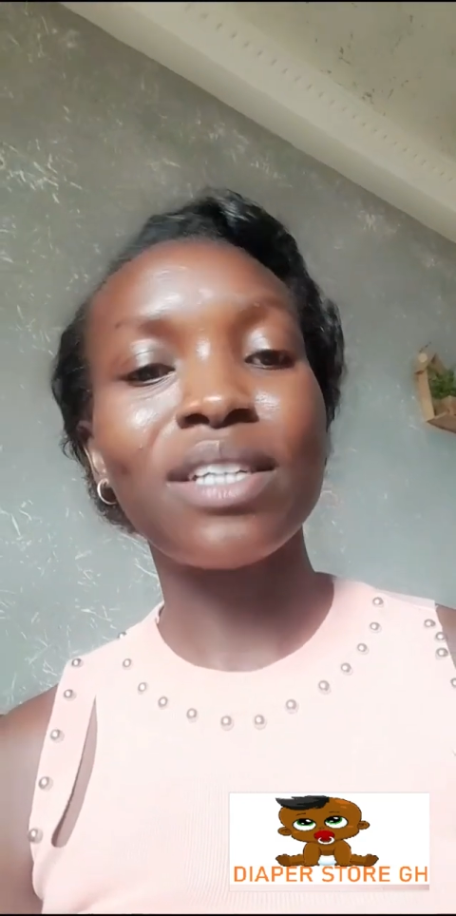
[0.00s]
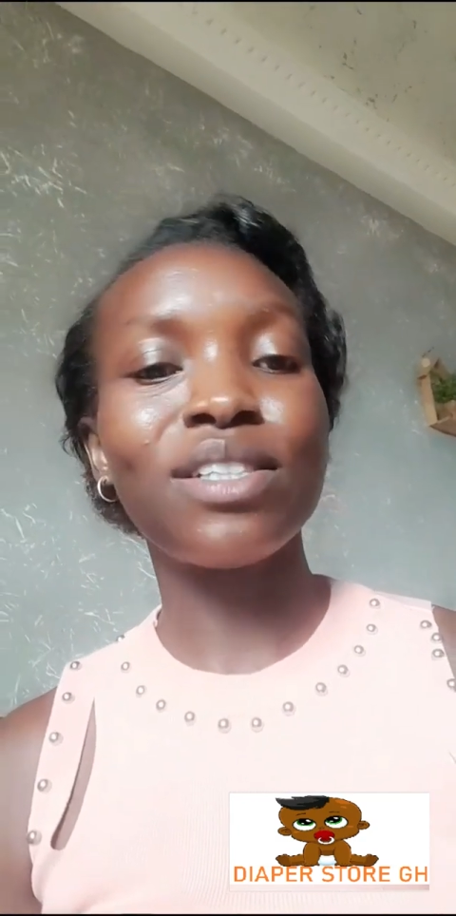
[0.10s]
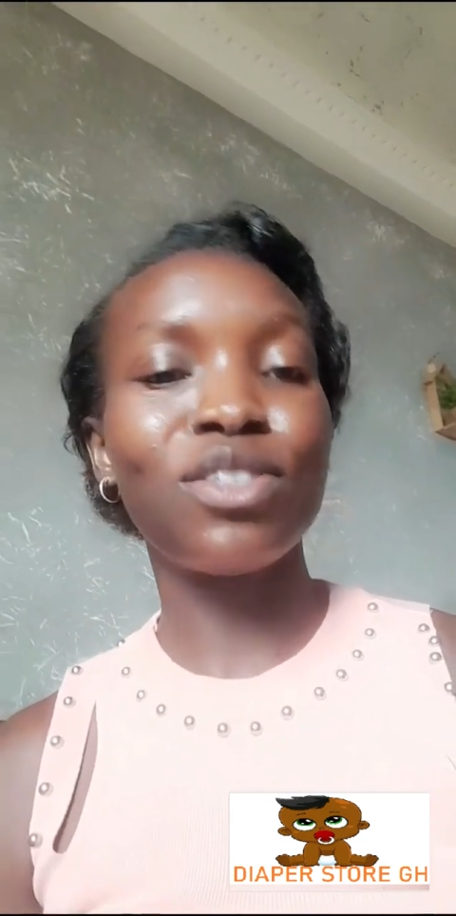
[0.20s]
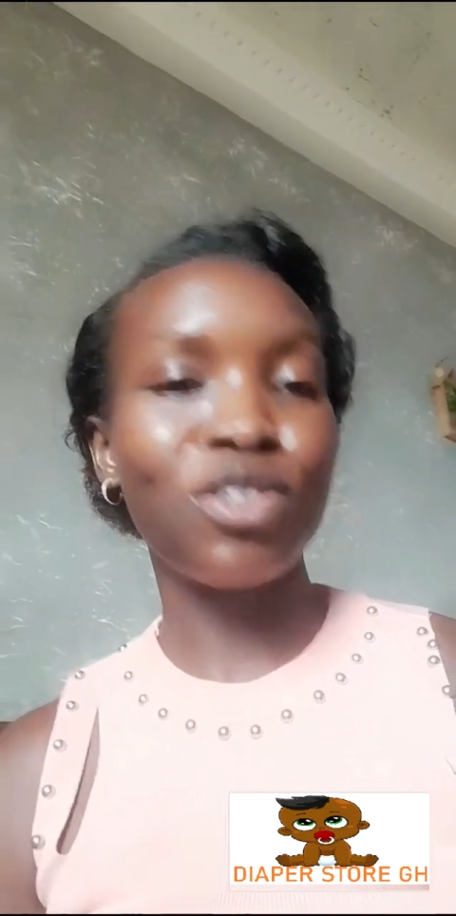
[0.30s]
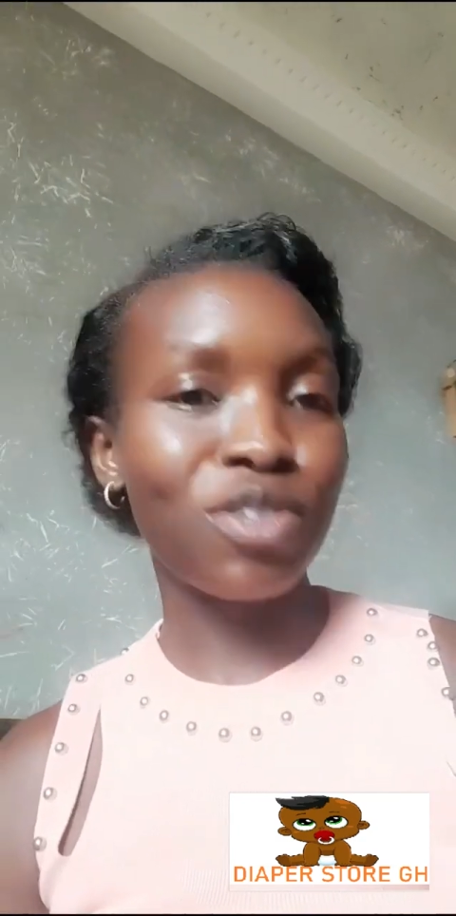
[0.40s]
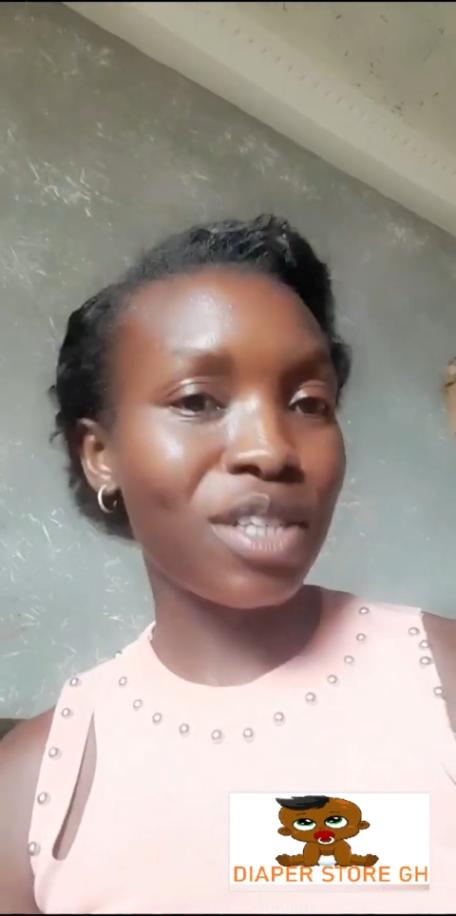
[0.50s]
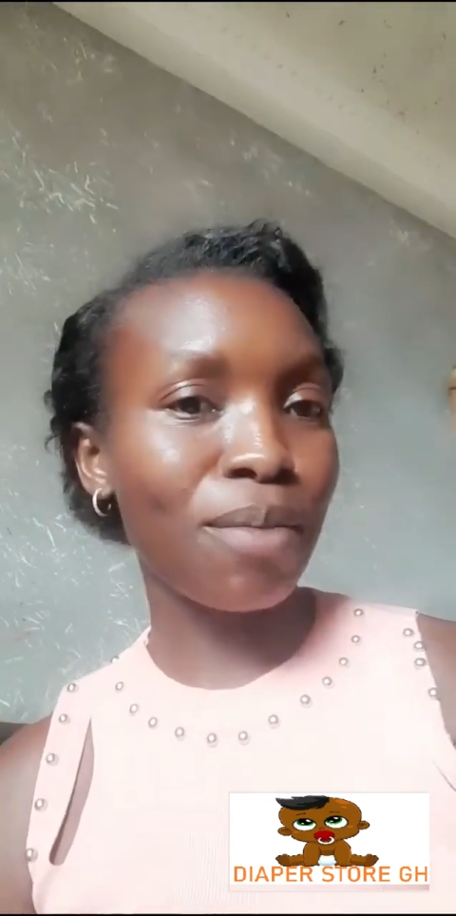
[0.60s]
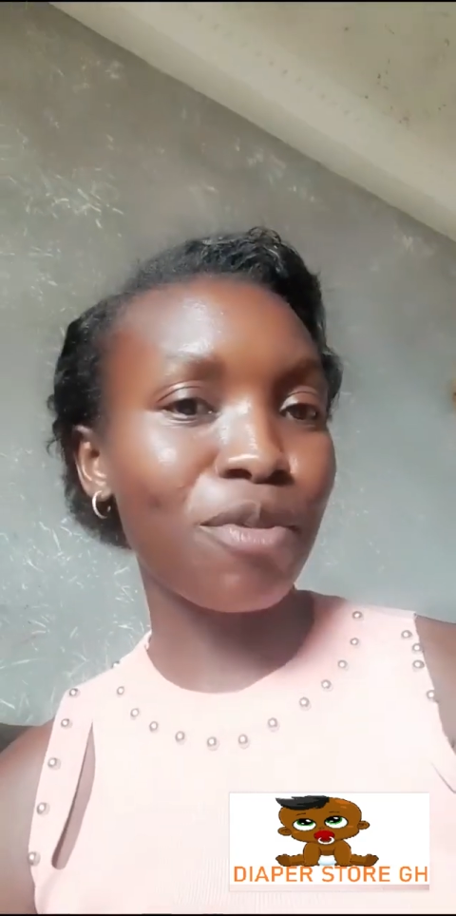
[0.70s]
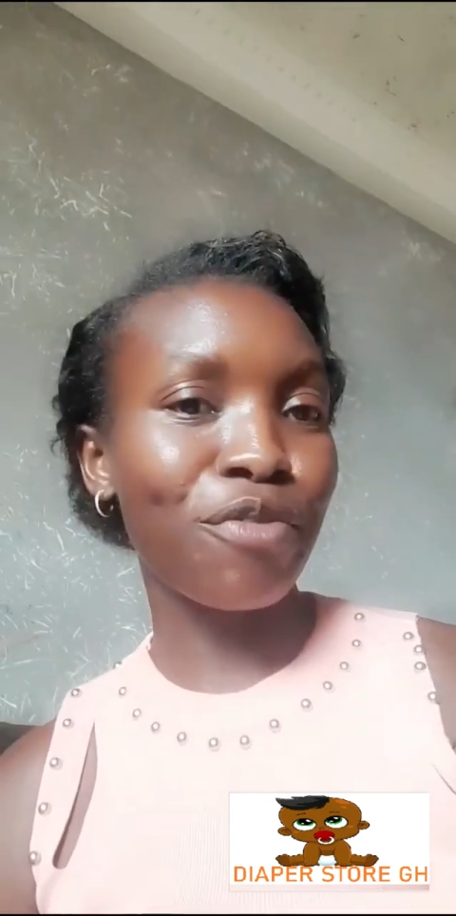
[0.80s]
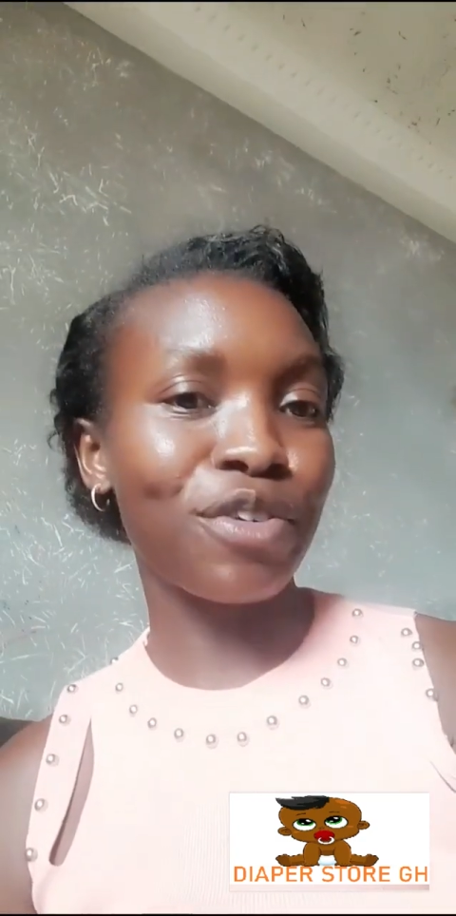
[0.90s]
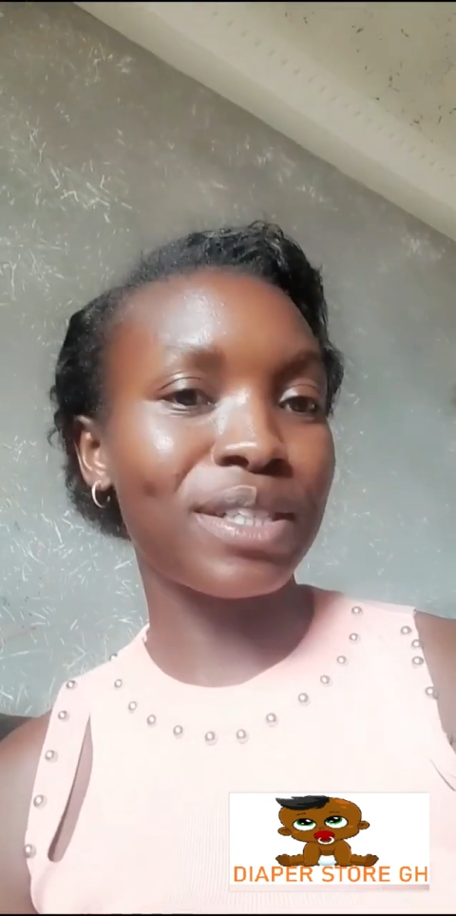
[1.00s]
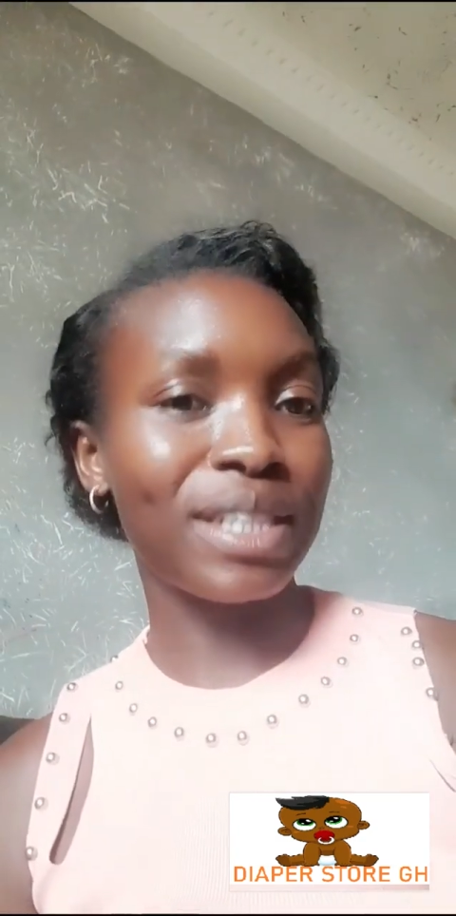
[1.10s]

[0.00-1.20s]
It is suitable for